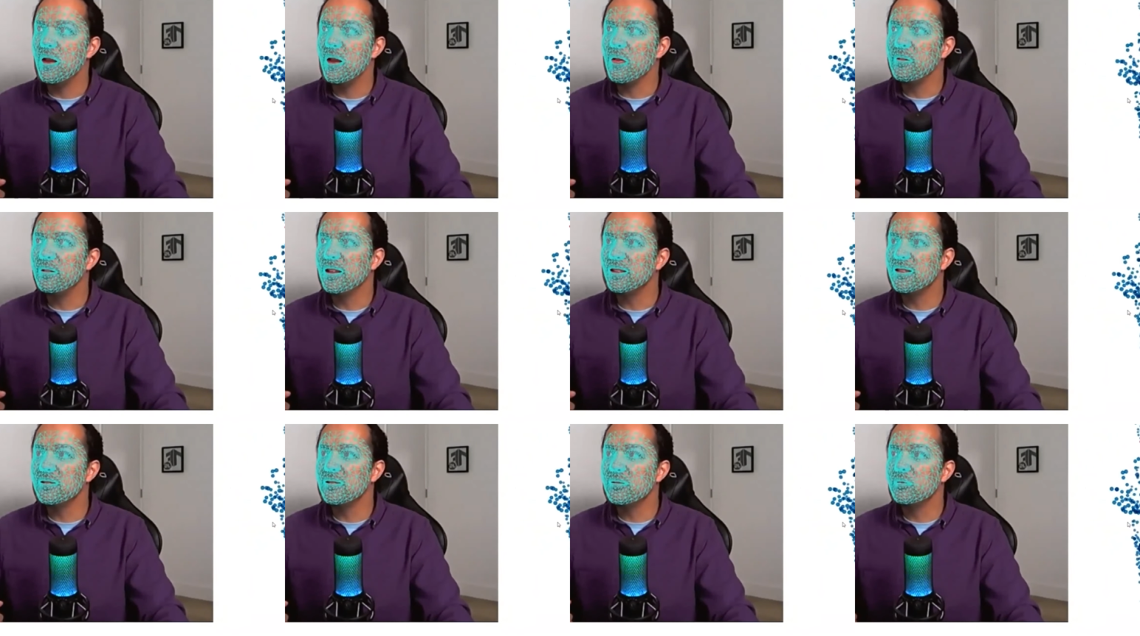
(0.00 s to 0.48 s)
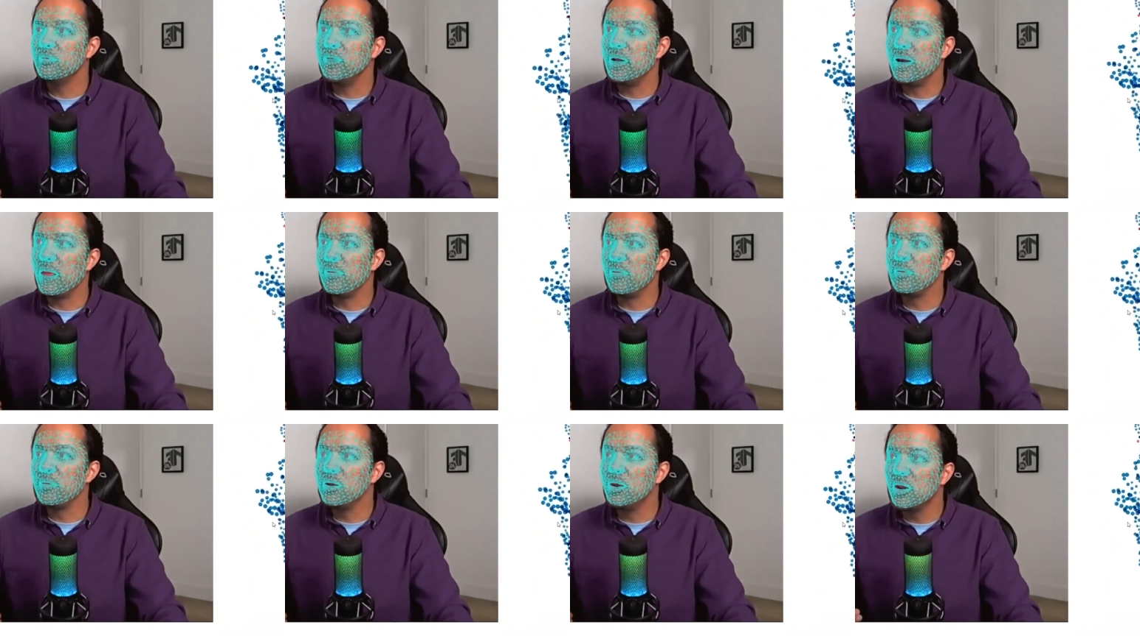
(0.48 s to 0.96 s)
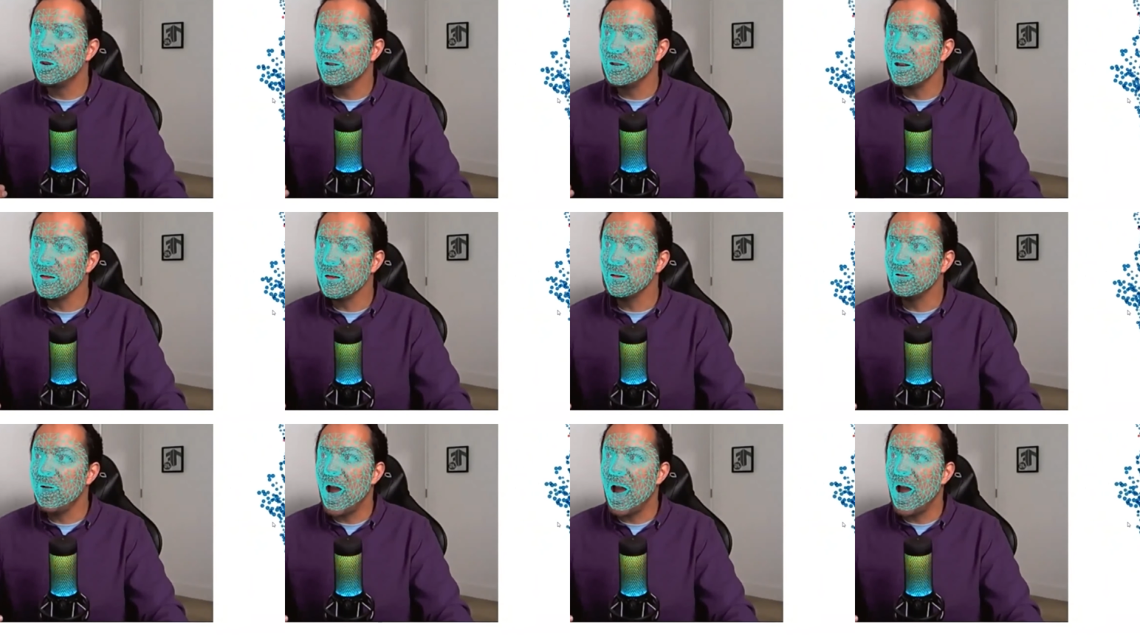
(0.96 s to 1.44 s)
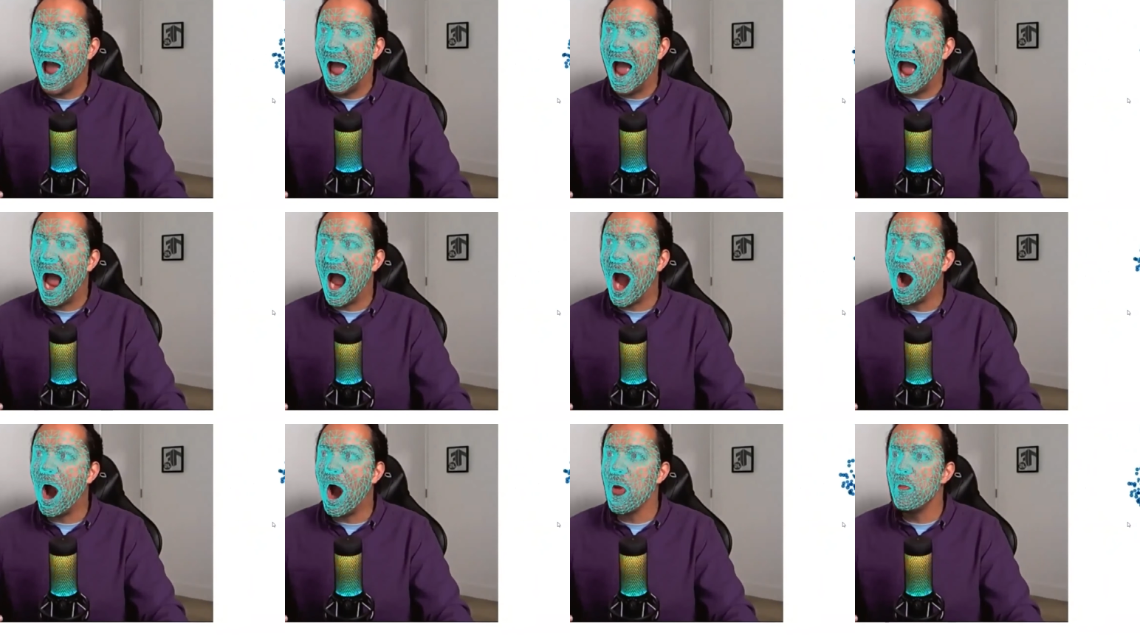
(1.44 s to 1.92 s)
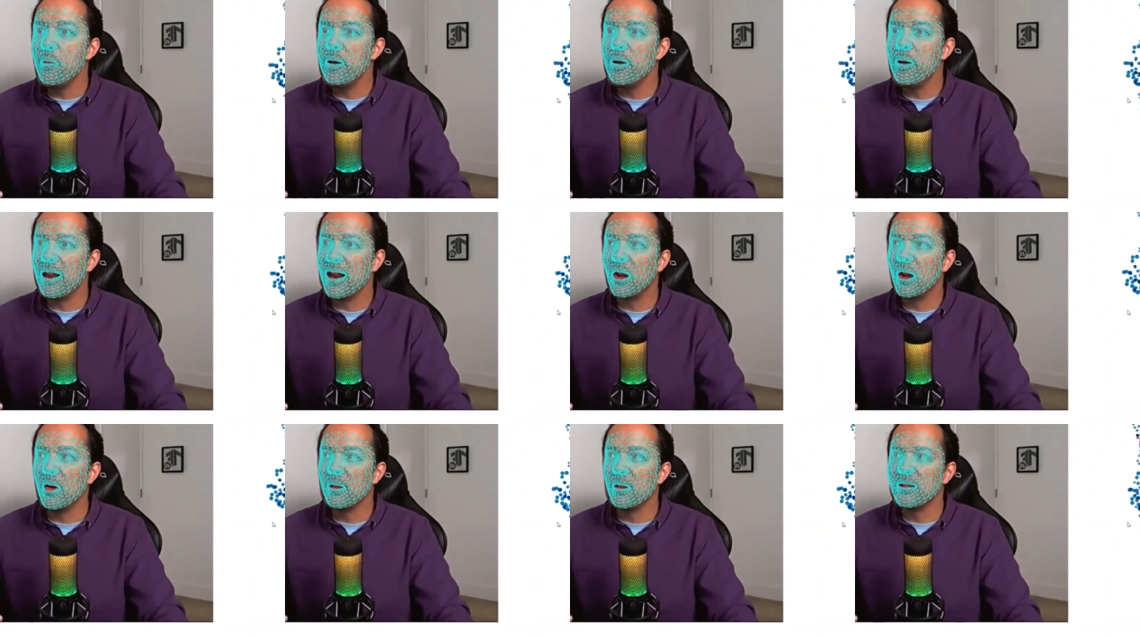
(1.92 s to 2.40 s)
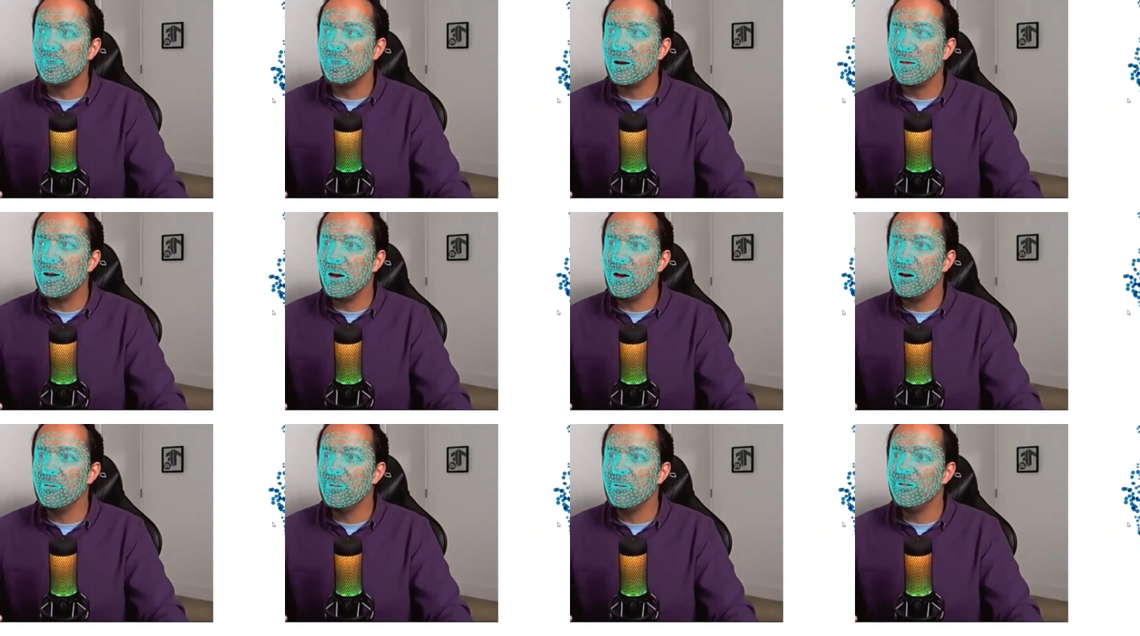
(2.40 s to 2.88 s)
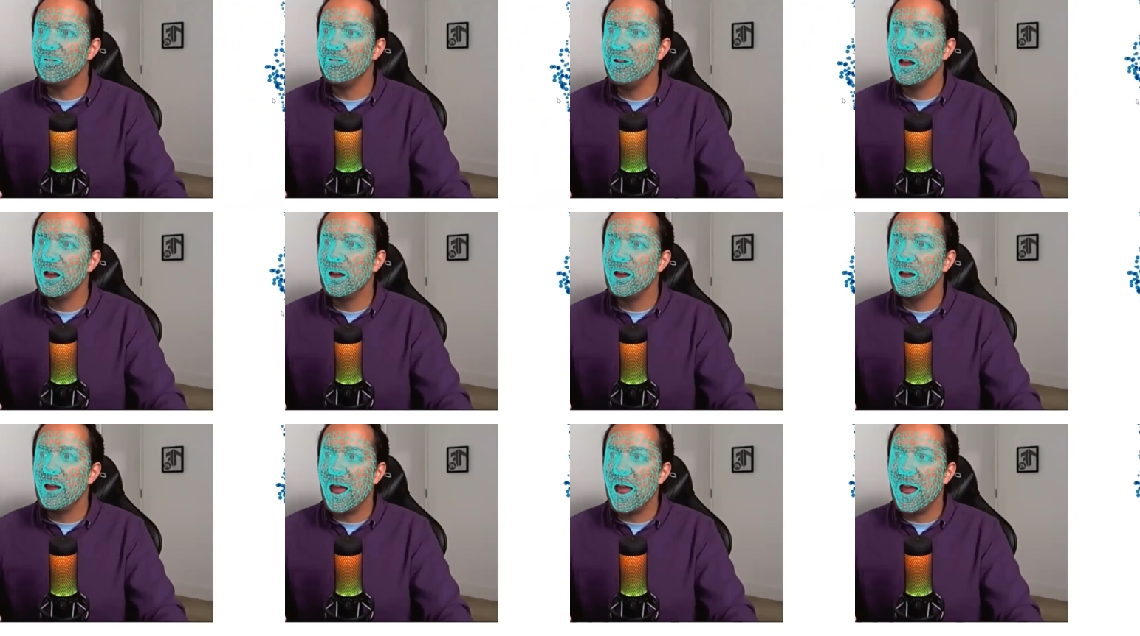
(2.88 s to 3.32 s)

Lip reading: And notice when I'm talking, open and closing my mouth,